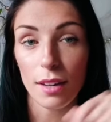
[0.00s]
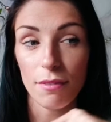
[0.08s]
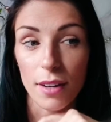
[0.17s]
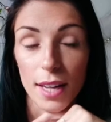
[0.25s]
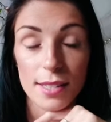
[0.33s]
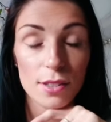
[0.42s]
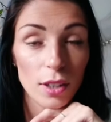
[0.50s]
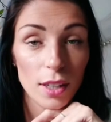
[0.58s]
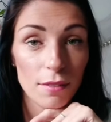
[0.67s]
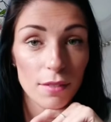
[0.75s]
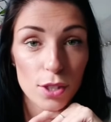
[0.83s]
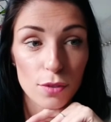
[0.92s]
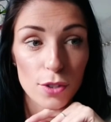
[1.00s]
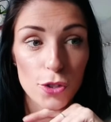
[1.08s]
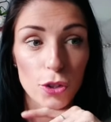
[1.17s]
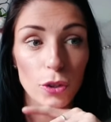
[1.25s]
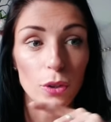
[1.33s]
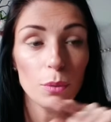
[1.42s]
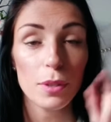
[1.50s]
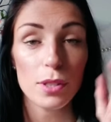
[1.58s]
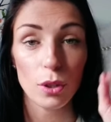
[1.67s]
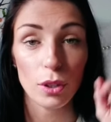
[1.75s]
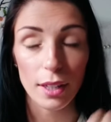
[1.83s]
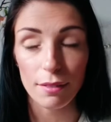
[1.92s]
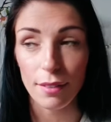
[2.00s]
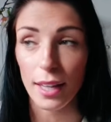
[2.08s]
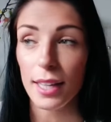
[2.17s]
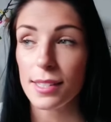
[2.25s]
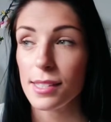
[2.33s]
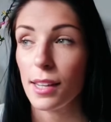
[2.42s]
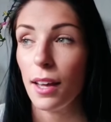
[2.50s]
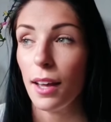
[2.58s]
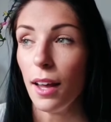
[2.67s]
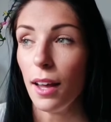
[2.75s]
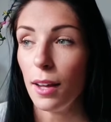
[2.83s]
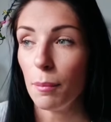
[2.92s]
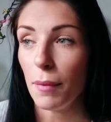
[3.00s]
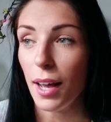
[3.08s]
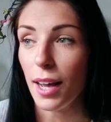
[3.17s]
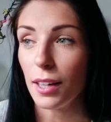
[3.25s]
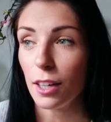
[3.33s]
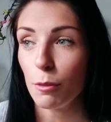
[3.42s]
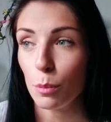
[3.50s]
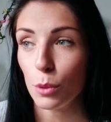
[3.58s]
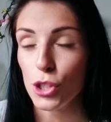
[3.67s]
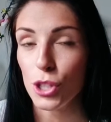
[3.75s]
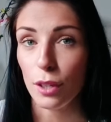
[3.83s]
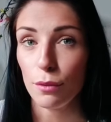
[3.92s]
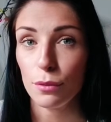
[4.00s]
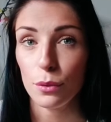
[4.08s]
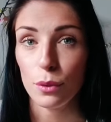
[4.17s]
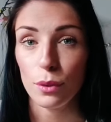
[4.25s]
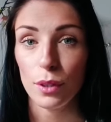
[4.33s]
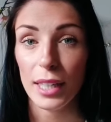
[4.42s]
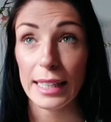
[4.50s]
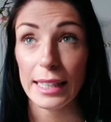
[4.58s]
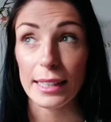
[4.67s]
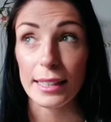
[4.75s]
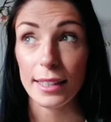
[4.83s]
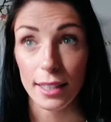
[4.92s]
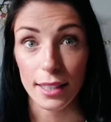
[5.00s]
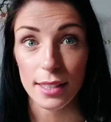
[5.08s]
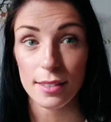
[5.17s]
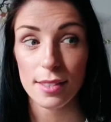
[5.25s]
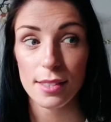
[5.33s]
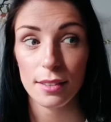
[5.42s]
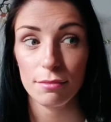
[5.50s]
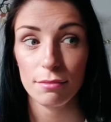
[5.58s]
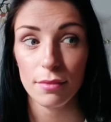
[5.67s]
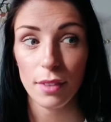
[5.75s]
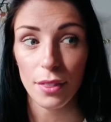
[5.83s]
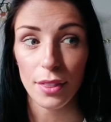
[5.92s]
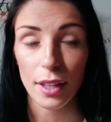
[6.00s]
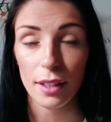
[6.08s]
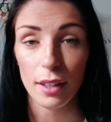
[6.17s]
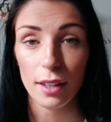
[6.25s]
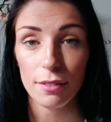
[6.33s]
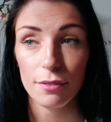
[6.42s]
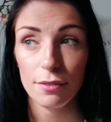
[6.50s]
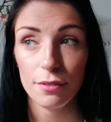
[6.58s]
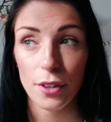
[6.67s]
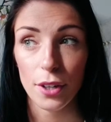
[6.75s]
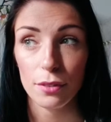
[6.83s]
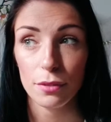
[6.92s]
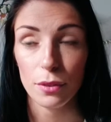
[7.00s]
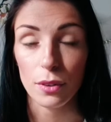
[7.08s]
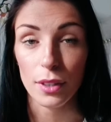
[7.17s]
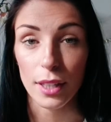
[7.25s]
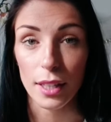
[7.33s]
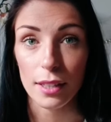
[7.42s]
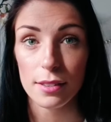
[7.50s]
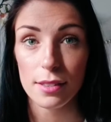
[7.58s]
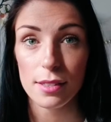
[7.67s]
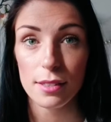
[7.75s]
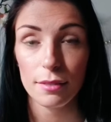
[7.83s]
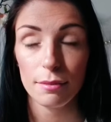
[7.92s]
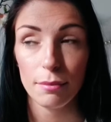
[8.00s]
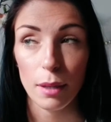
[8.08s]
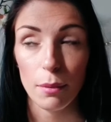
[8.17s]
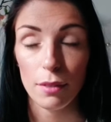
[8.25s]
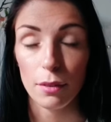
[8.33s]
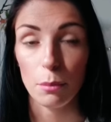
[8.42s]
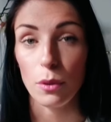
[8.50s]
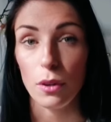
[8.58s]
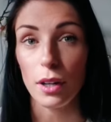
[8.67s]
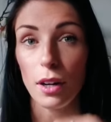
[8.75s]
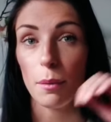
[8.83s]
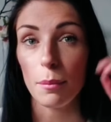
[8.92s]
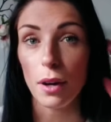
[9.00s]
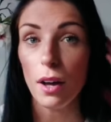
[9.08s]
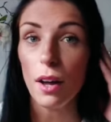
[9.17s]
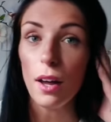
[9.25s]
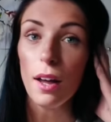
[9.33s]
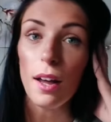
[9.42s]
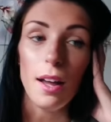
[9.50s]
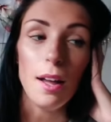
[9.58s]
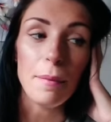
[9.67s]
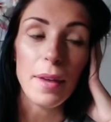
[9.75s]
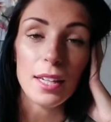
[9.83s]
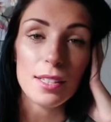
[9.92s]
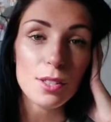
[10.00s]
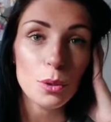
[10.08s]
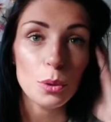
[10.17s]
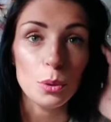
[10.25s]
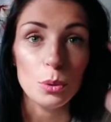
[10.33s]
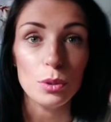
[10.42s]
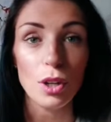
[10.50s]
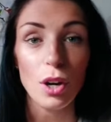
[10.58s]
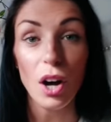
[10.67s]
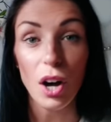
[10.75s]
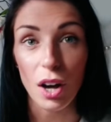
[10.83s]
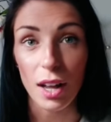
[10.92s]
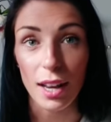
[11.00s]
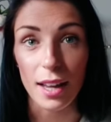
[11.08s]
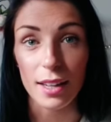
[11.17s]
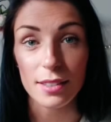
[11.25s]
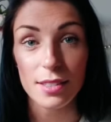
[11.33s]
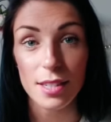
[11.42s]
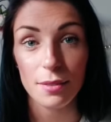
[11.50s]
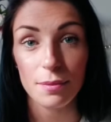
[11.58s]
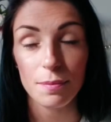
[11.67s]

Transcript: Netflix. It's not Netflix original, but it's on Netflix. And I've been watching it for years. I think like 3 or 4 years, maybe even more, I can't remember. And it's called Heartland.